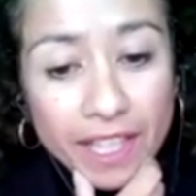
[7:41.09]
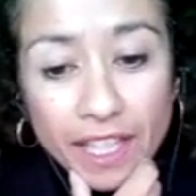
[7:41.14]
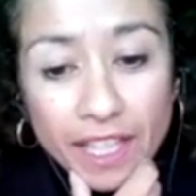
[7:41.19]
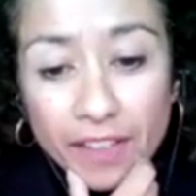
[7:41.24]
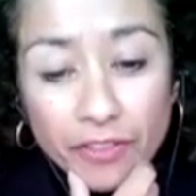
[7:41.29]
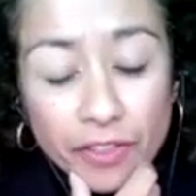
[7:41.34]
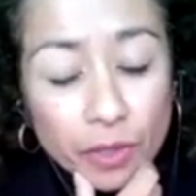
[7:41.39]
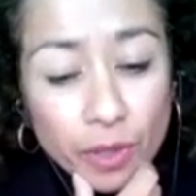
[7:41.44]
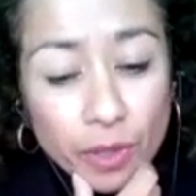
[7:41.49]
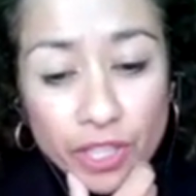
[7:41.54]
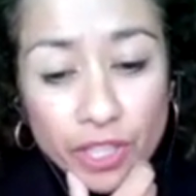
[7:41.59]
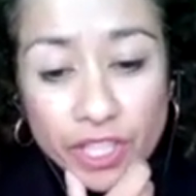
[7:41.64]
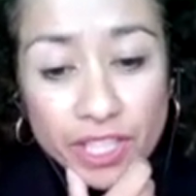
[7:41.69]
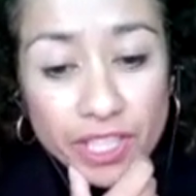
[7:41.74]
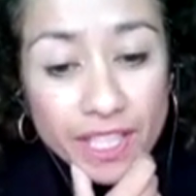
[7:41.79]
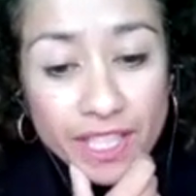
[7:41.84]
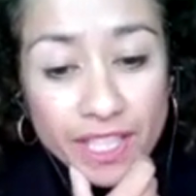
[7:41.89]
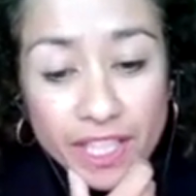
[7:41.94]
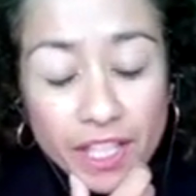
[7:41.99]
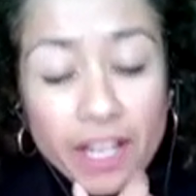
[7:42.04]
And after a while, she just
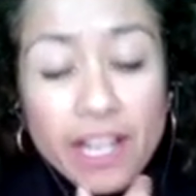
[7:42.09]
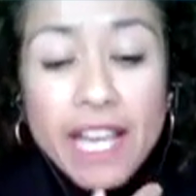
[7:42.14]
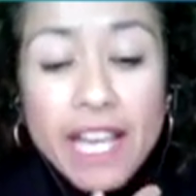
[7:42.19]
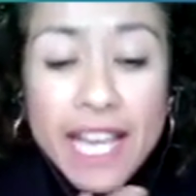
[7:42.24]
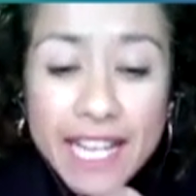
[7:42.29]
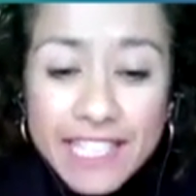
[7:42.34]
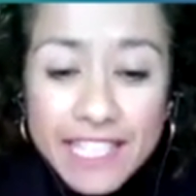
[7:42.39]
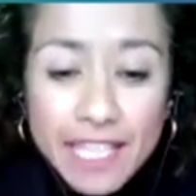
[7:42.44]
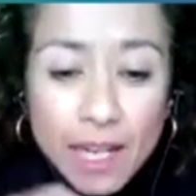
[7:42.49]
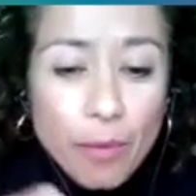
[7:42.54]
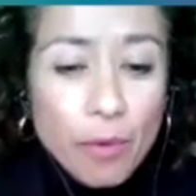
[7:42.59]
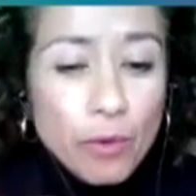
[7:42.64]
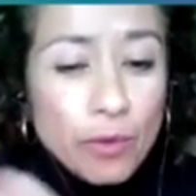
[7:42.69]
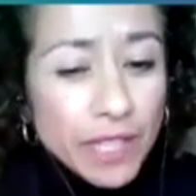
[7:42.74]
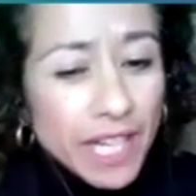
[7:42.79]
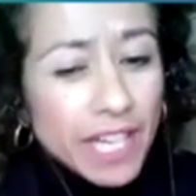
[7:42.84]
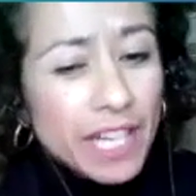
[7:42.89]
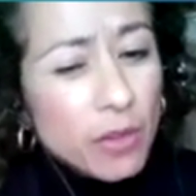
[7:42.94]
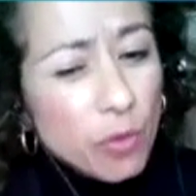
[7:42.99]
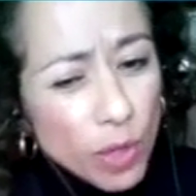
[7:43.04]
said, you know, his stammer was
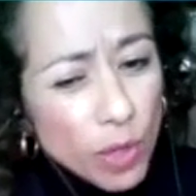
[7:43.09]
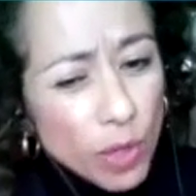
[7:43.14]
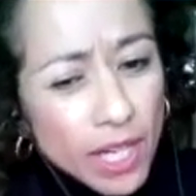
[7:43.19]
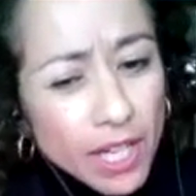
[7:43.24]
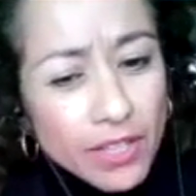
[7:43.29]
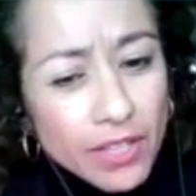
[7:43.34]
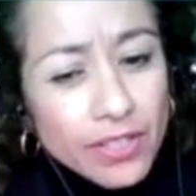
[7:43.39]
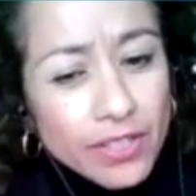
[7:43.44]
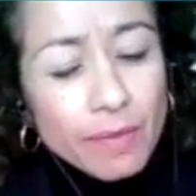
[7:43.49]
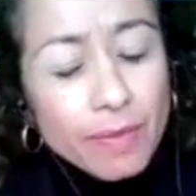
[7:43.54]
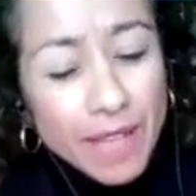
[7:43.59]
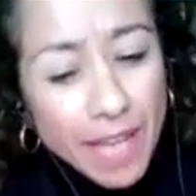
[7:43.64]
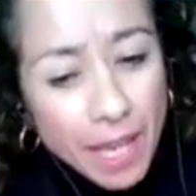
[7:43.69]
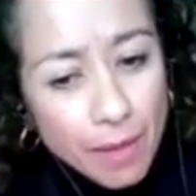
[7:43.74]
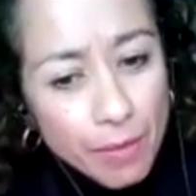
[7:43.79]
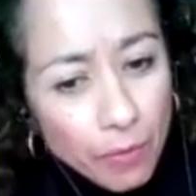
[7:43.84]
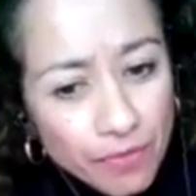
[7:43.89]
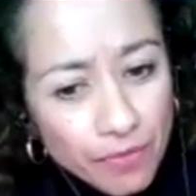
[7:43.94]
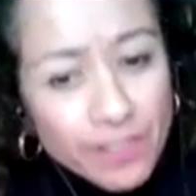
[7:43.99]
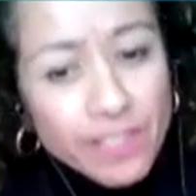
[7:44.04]
getting worse. It became
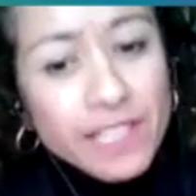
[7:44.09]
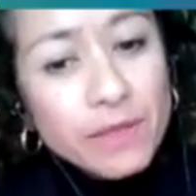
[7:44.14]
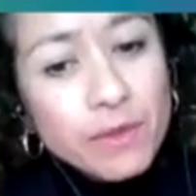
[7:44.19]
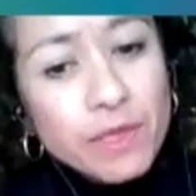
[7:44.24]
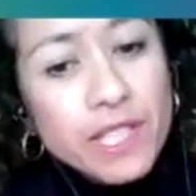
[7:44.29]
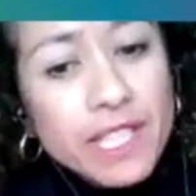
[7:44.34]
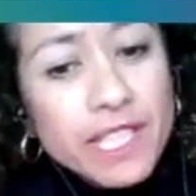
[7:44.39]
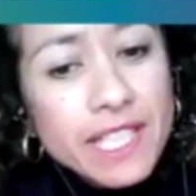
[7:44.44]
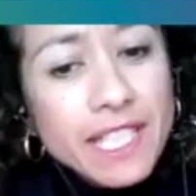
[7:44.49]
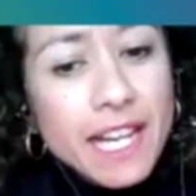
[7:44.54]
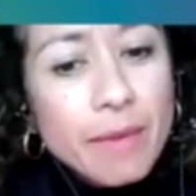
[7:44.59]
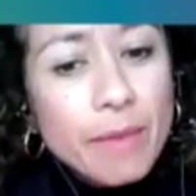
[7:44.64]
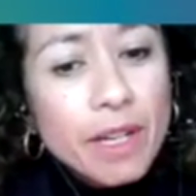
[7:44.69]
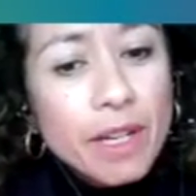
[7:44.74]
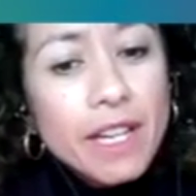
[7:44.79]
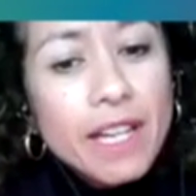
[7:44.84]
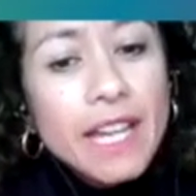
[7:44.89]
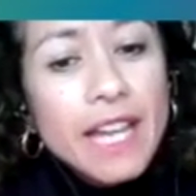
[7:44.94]
obvious it was a stammer.